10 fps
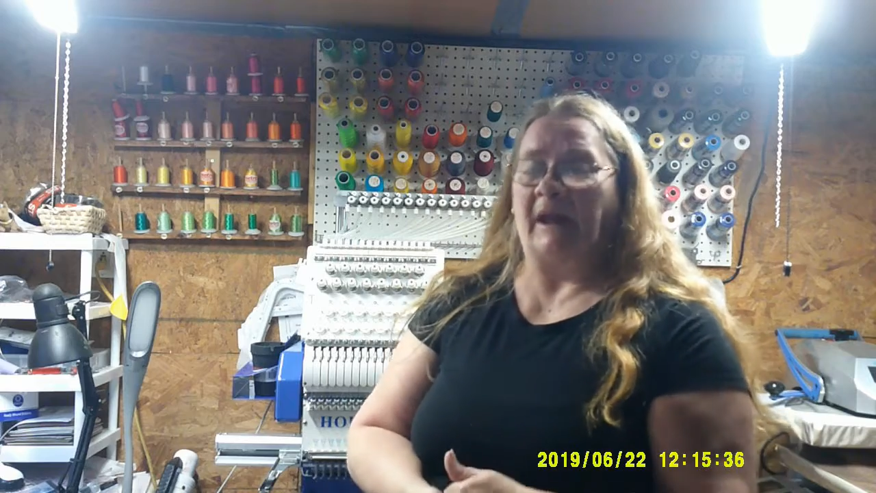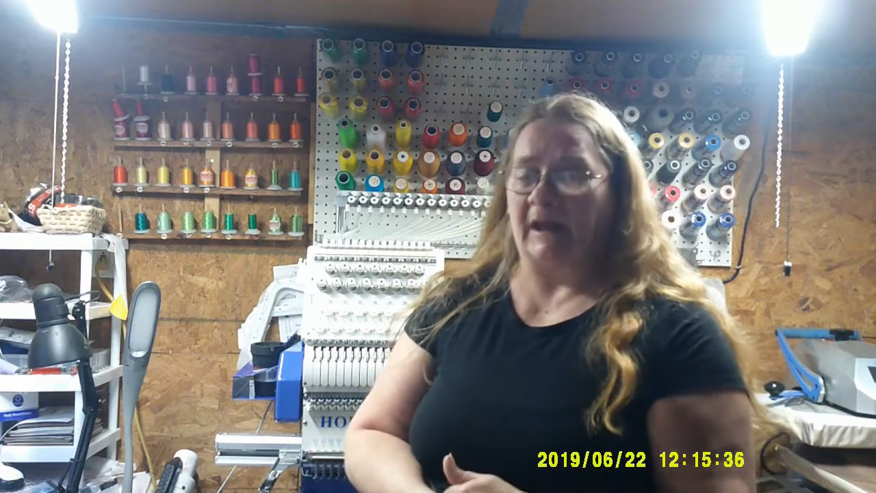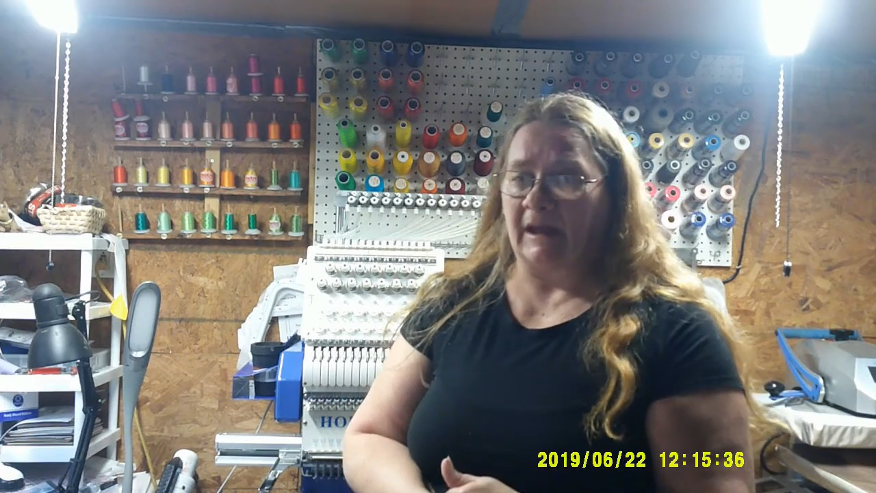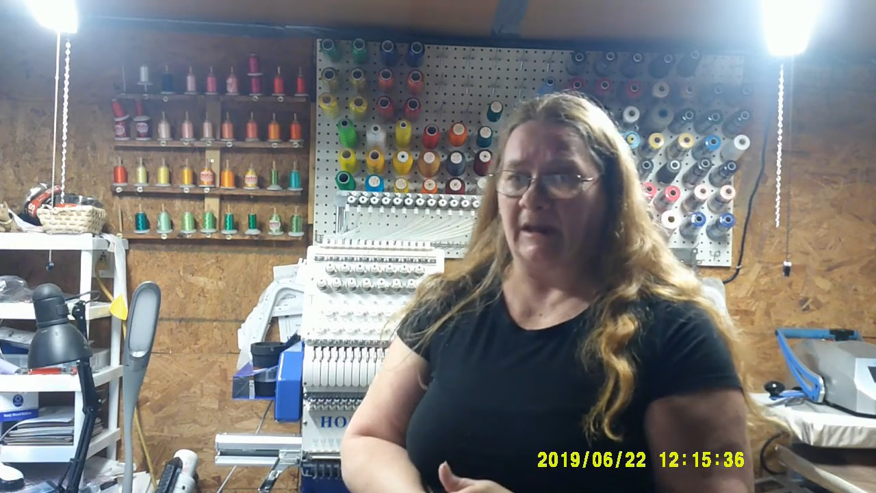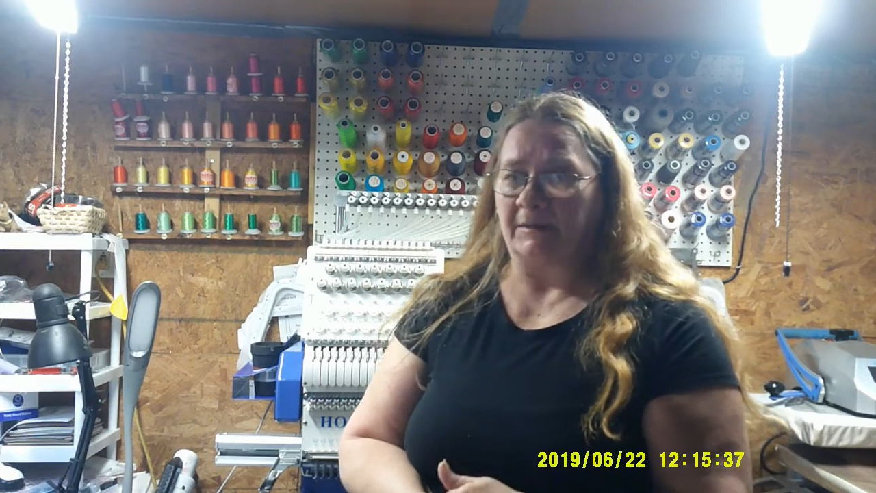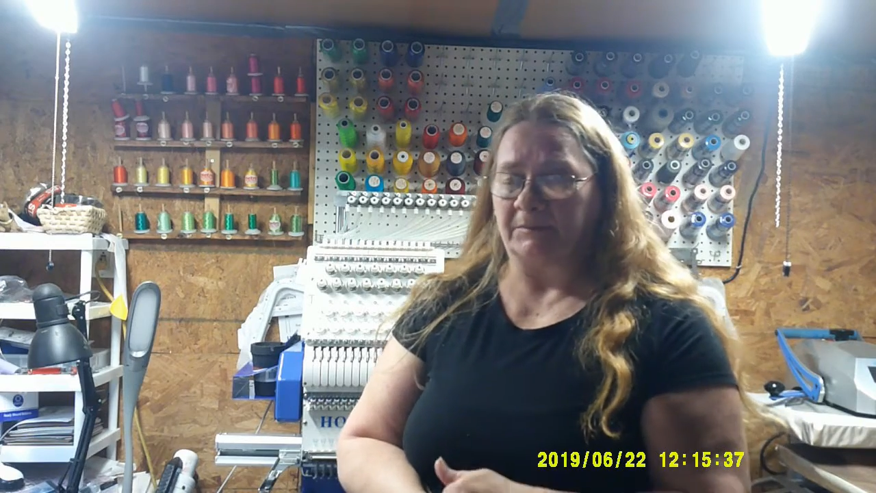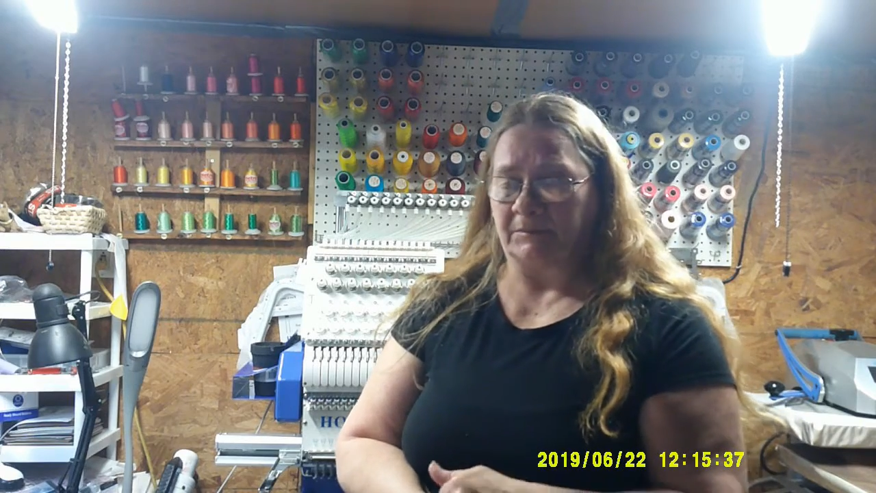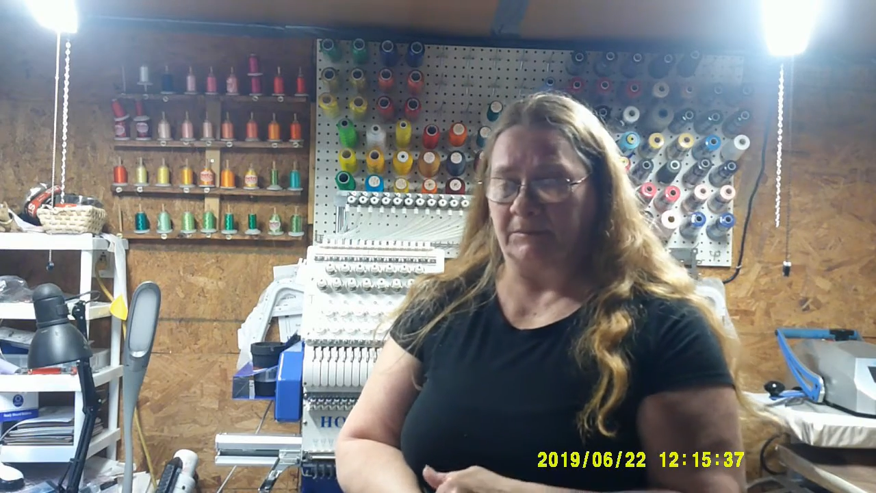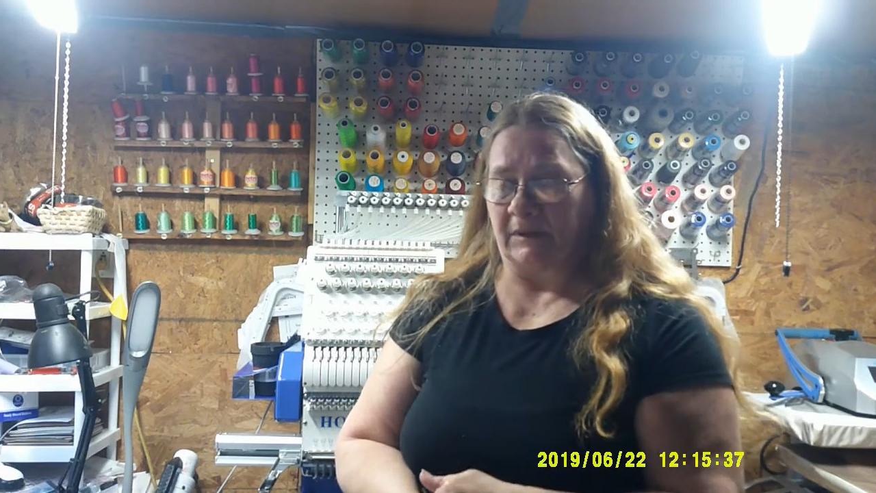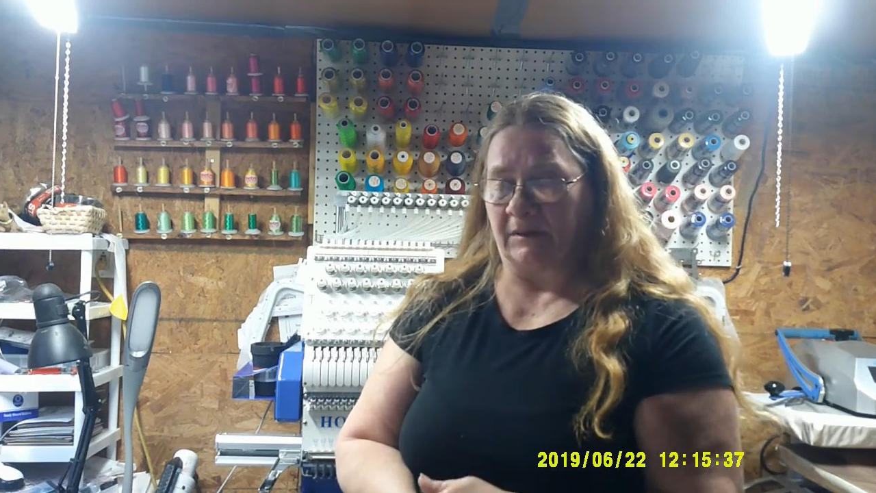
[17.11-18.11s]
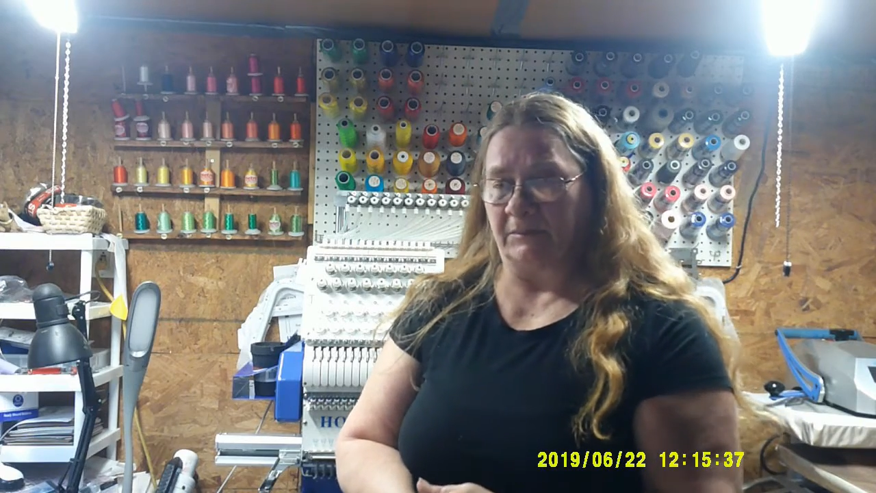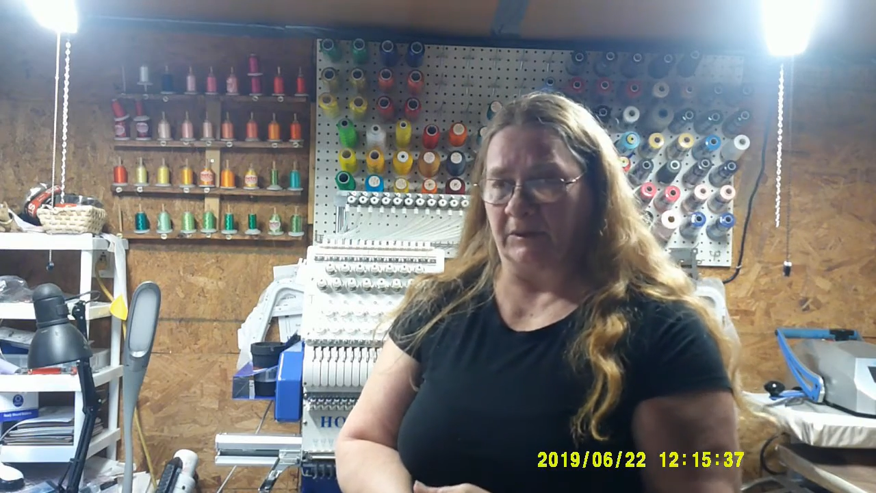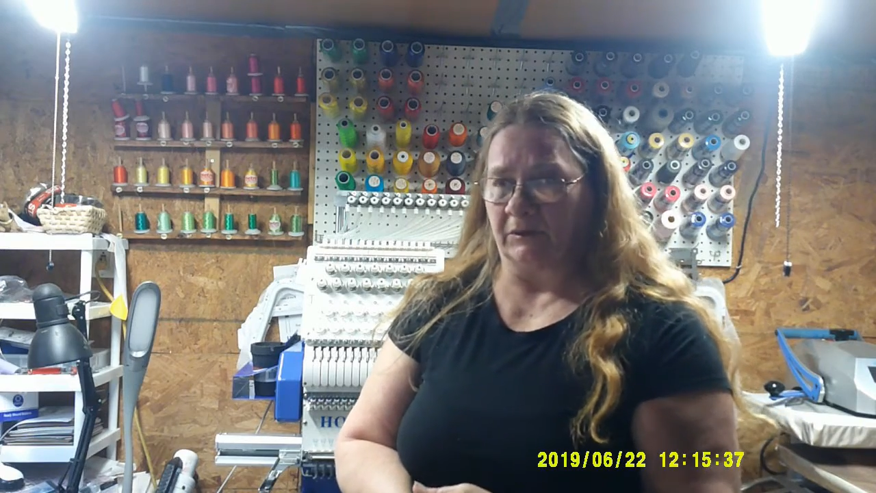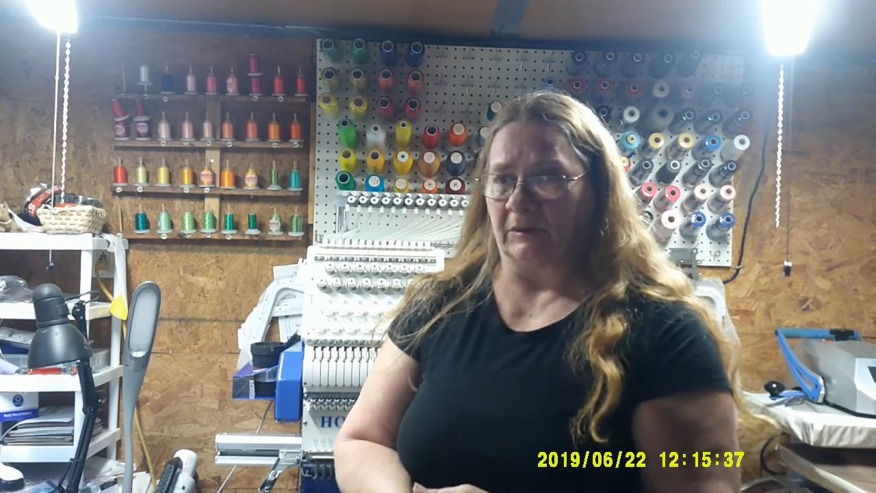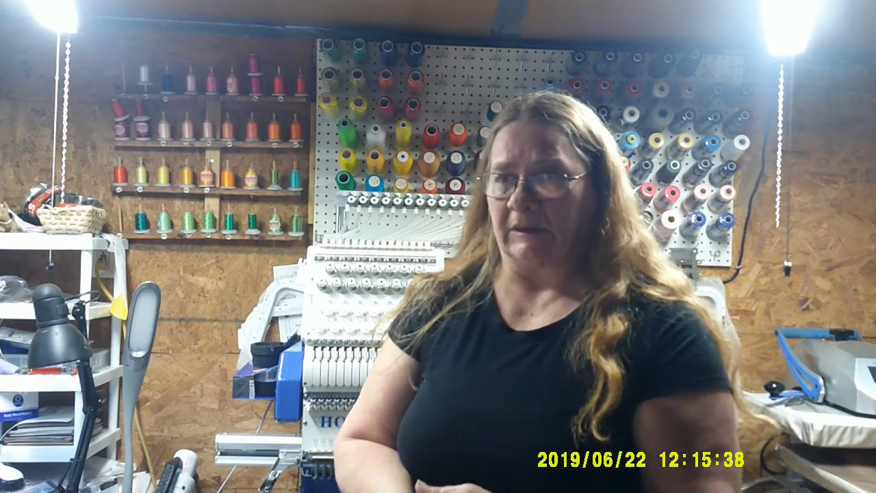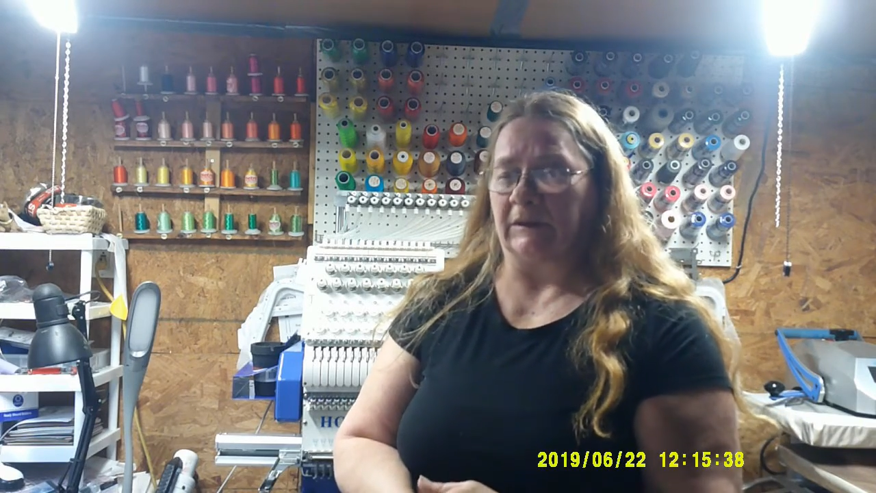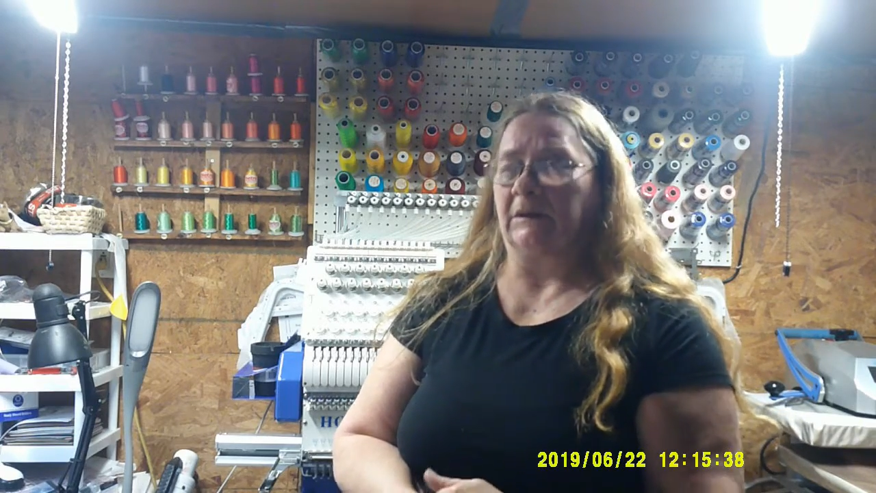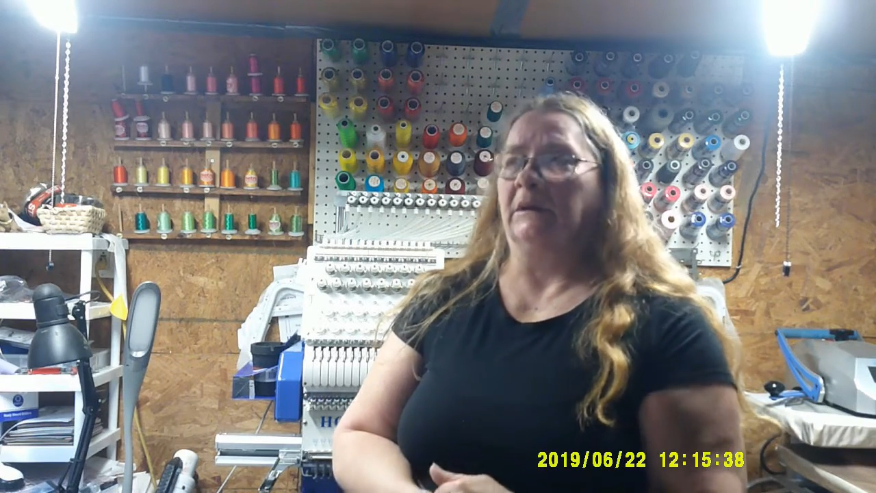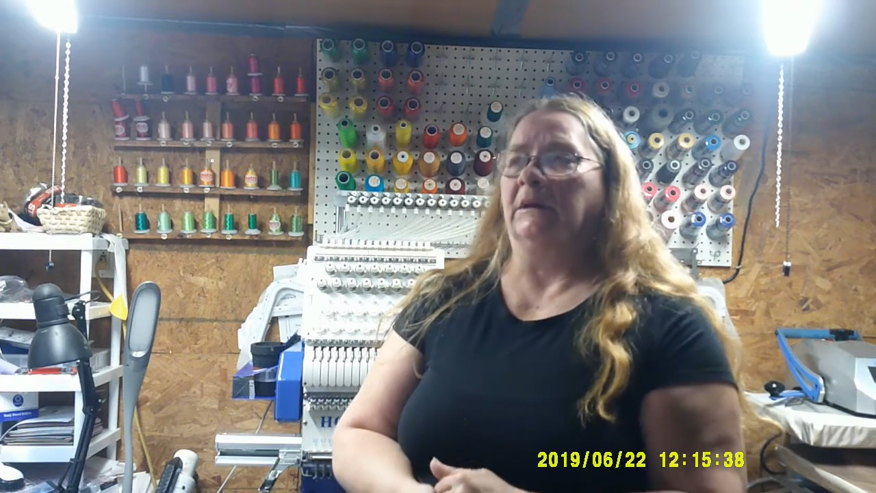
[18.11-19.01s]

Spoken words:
I am doing